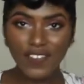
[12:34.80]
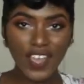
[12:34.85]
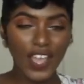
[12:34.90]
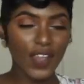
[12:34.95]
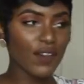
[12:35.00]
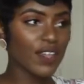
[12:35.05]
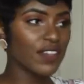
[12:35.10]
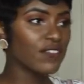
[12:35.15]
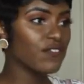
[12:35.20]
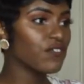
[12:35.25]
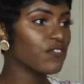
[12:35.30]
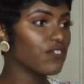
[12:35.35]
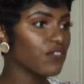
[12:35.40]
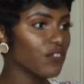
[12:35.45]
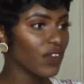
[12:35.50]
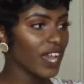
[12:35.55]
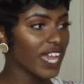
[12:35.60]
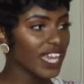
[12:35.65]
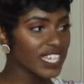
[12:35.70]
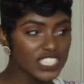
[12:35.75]
very
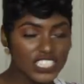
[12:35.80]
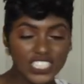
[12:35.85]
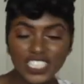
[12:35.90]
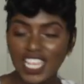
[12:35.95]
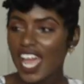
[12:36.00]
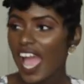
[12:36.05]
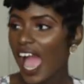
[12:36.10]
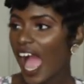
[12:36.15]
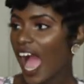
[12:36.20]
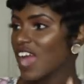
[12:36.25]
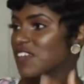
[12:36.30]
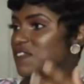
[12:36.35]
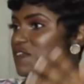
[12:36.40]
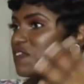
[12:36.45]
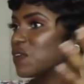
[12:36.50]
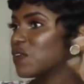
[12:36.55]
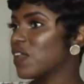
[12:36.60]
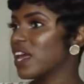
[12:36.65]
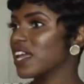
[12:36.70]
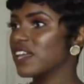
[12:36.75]
fresh. I
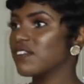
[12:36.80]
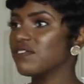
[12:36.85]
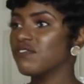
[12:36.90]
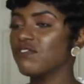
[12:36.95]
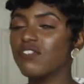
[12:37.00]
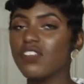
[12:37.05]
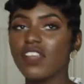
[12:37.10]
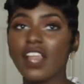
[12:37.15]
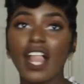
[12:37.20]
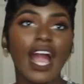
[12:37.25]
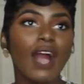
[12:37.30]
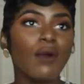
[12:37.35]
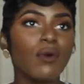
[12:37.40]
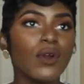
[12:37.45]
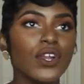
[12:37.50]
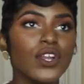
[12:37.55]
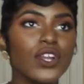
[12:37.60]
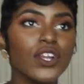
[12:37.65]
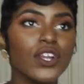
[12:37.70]
feel like a flower